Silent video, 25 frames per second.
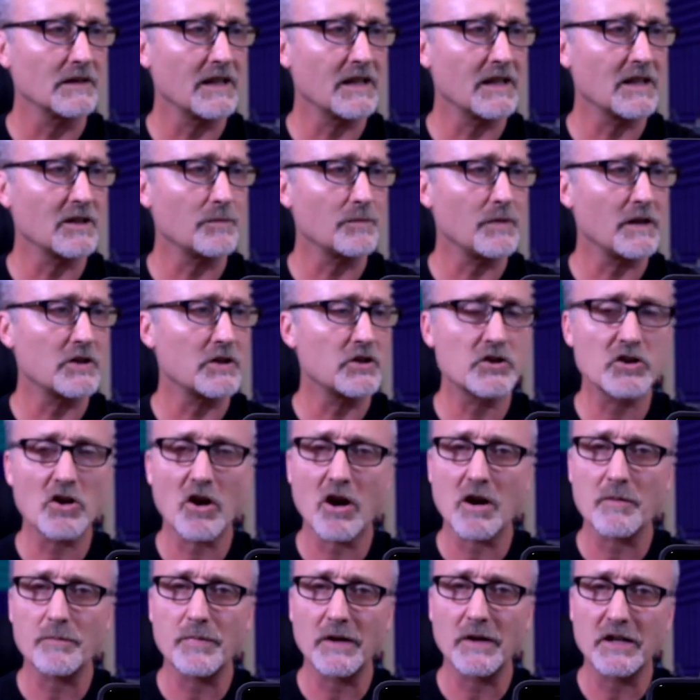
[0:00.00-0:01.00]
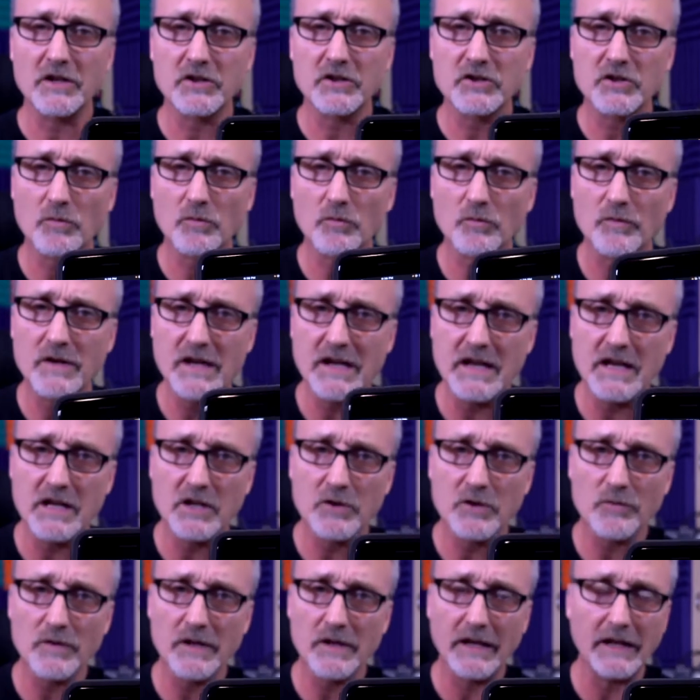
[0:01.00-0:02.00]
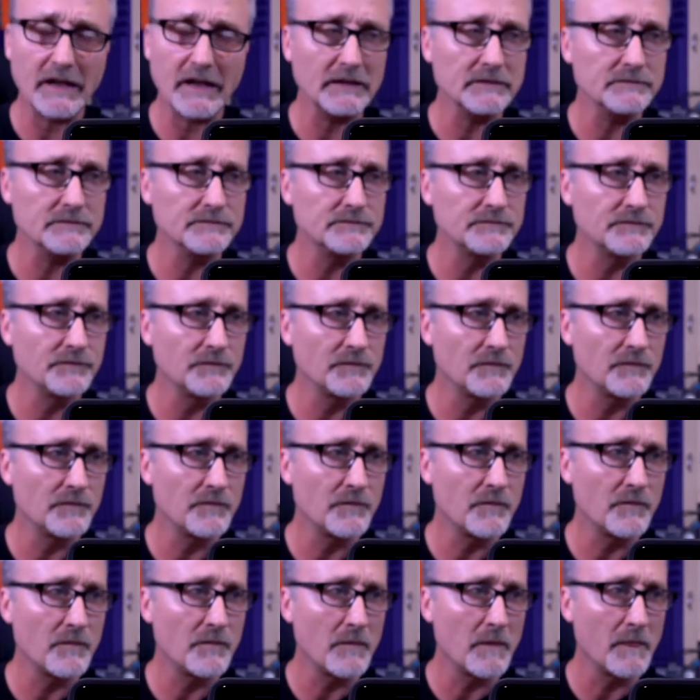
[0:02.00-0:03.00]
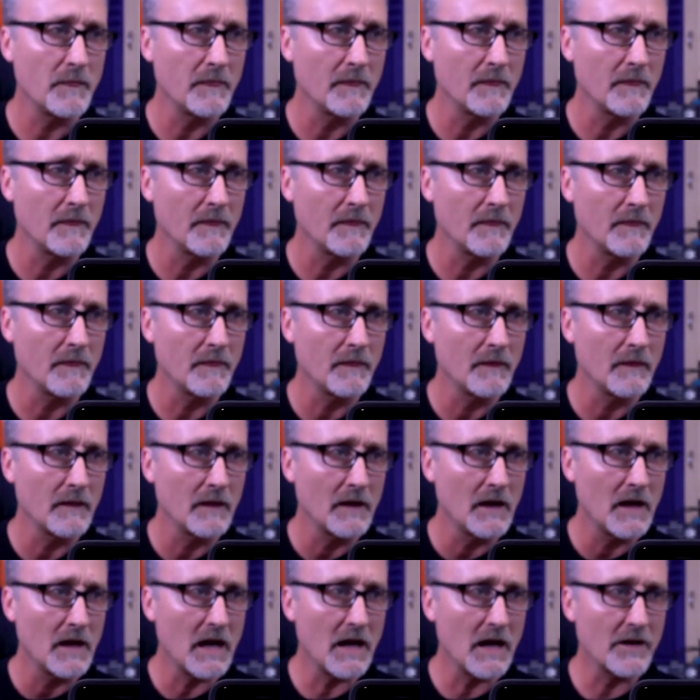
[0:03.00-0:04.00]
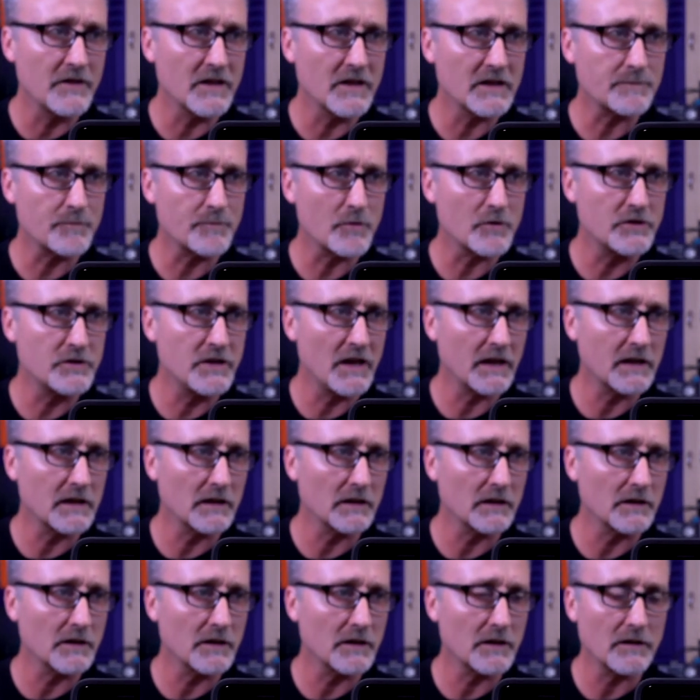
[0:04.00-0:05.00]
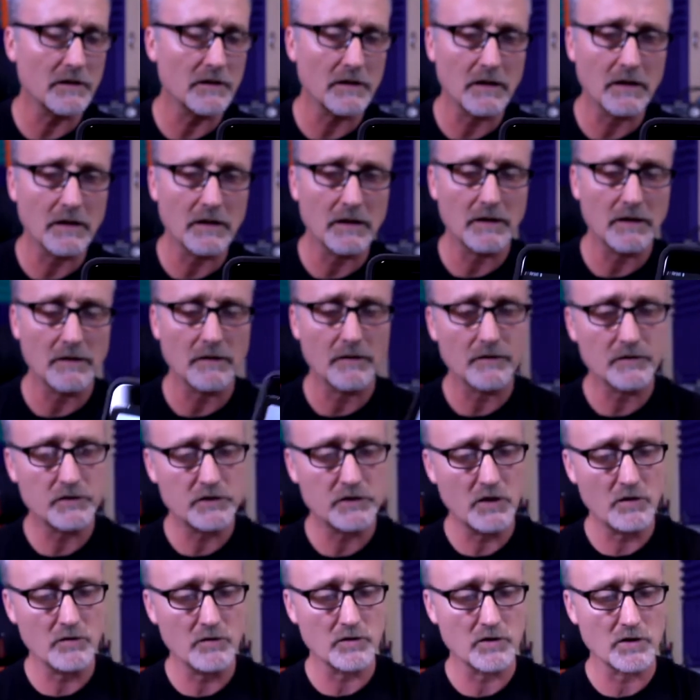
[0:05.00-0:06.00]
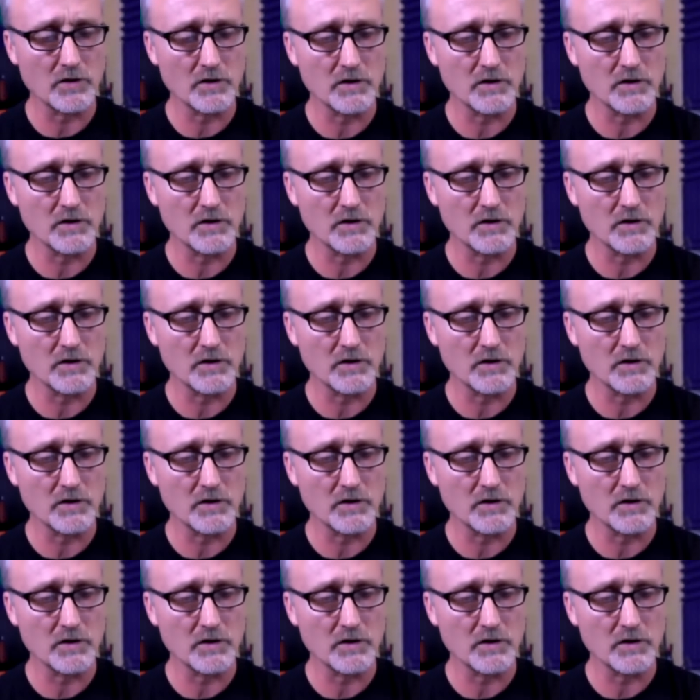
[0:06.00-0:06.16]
bit sharp, but it's reading green. On this particular tuner,